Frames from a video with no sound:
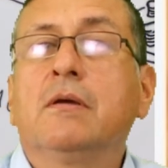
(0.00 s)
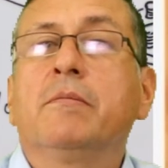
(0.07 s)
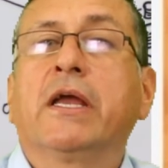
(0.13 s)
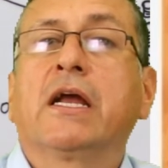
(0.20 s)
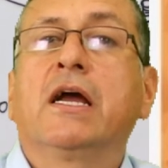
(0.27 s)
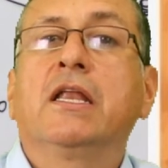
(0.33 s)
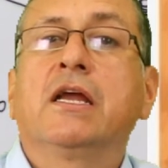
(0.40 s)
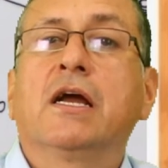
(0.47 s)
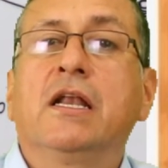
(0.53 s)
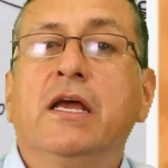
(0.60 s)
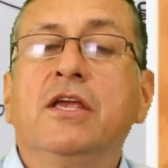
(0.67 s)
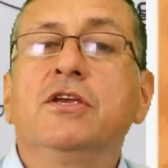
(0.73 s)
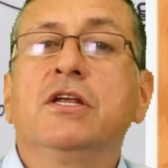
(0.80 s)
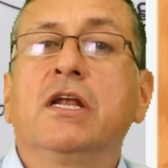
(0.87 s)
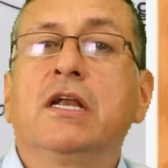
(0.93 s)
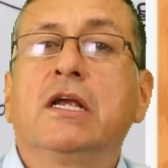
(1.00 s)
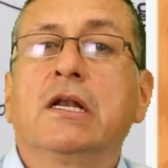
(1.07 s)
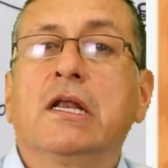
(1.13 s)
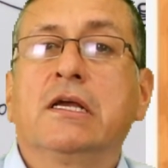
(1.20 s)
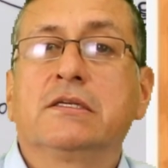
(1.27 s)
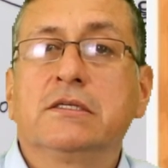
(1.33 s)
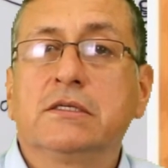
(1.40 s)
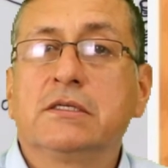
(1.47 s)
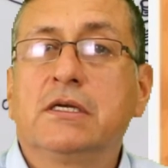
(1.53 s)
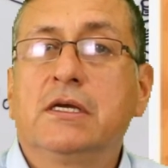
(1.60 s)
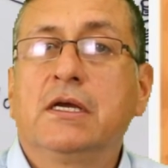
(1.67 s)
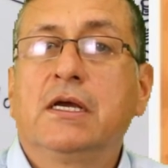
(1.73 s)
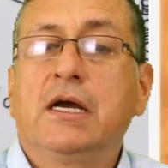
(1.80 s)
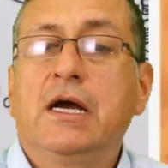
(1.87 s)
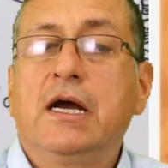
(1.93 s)
mechanical engineering classes.
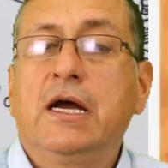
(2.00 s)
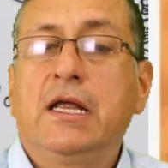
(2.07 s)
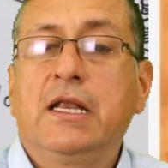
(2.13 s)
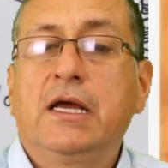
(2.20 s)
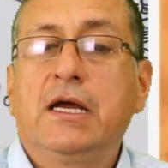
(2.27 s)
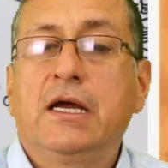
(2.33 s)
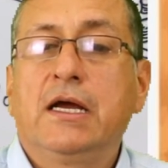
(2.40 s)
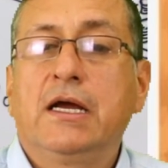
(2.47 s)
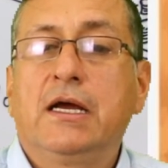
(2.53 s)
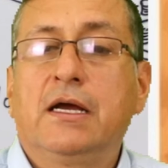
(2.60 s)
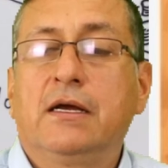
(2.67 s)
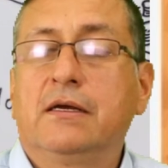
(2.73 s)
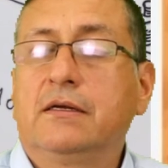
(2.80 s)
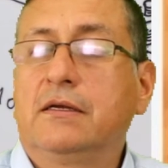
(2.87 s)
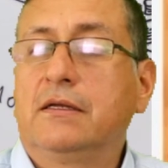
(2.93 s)
And uh,